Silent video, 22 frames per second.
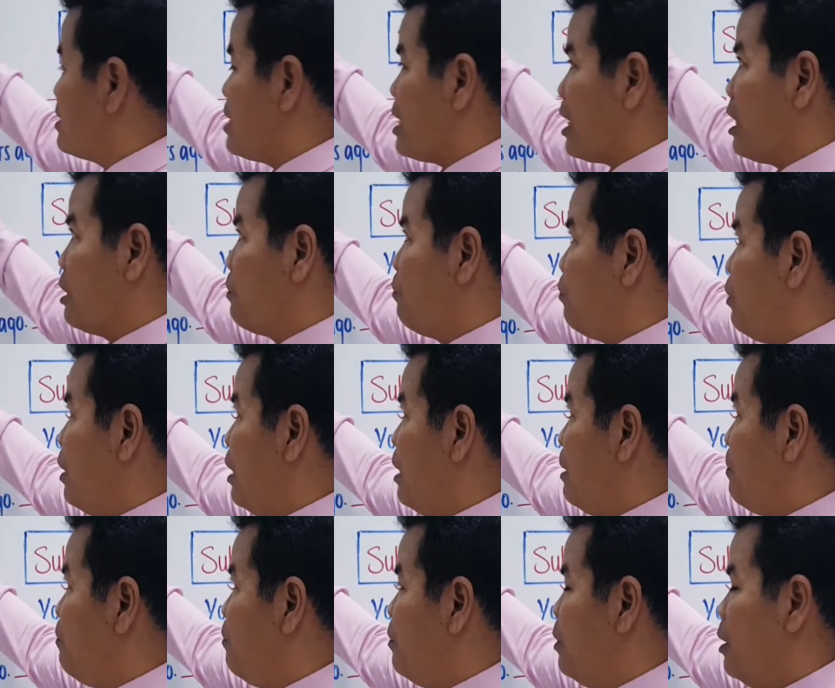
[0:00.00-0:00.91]
verb
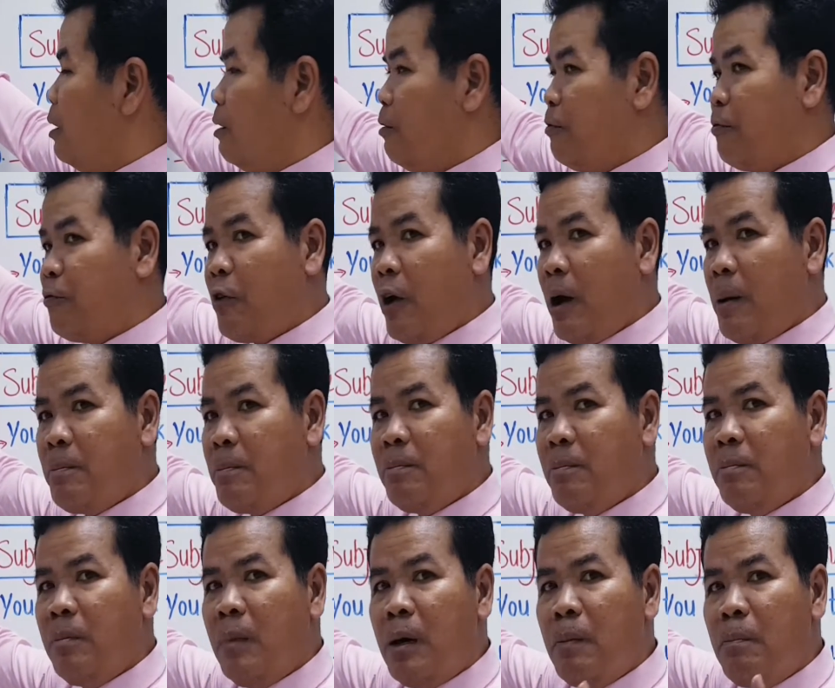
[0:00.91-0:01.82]
from
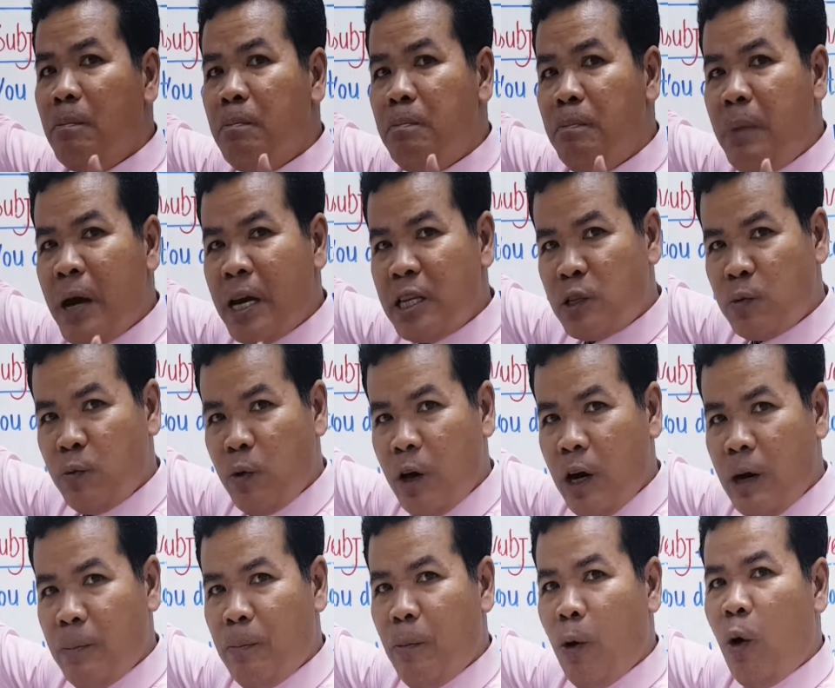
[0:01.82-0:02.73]
base verb
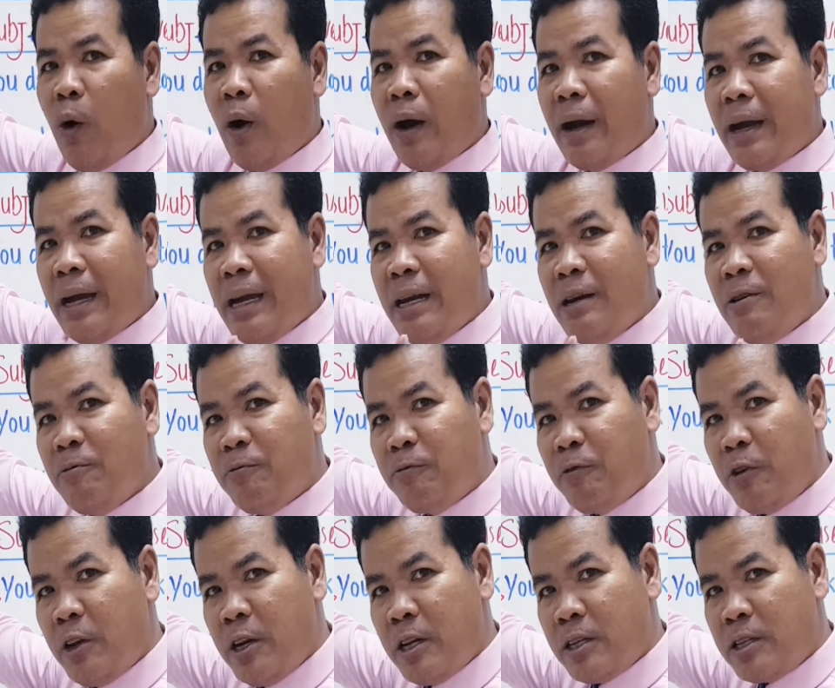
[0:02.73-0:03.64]
or
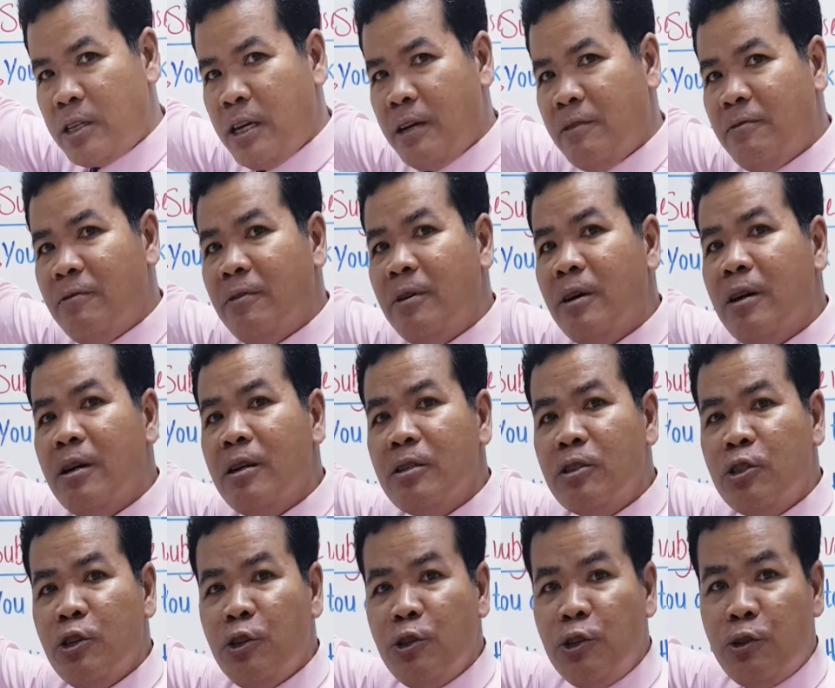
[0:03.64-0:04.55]
infinitive
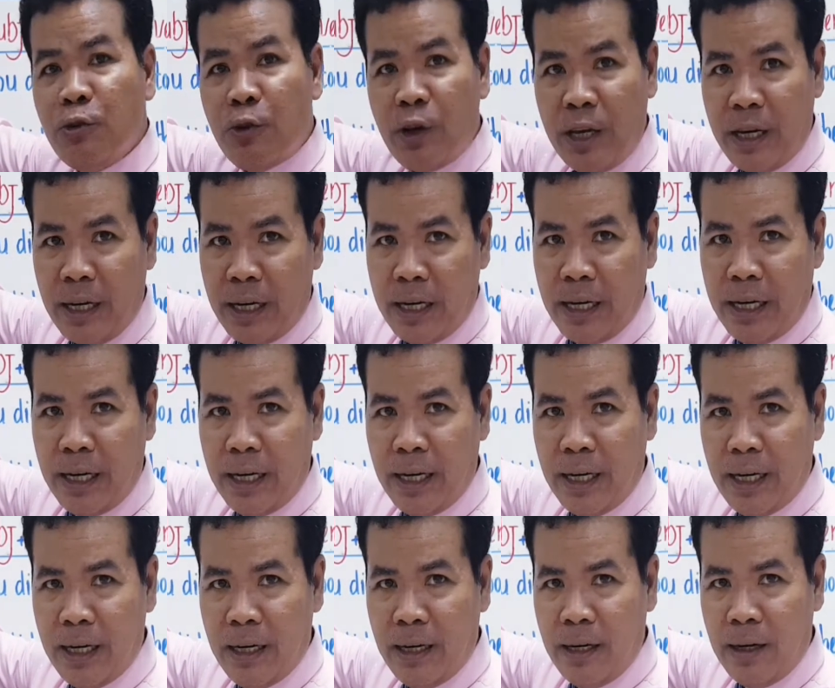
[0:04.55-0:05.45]
to drink.
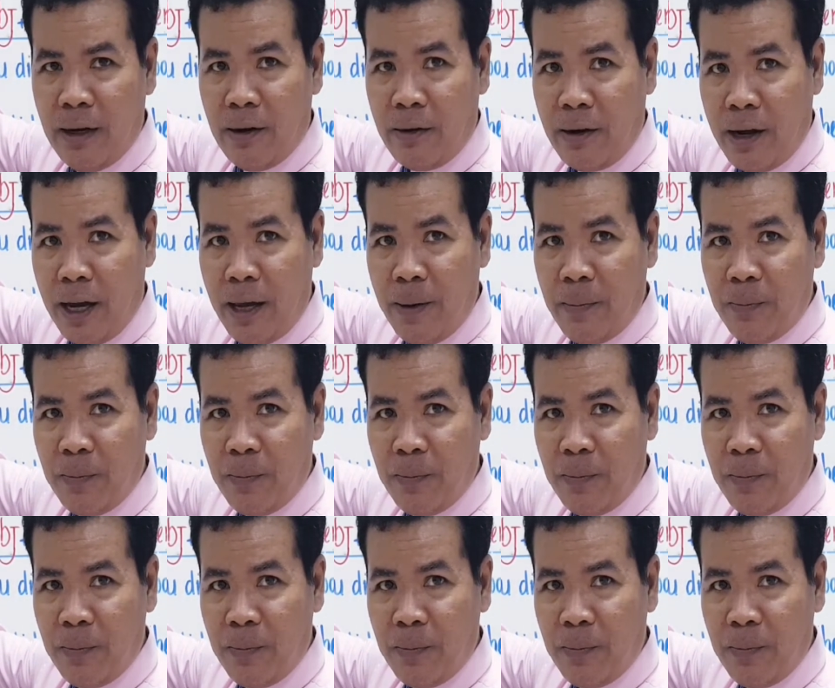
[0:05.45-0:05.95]
Alright?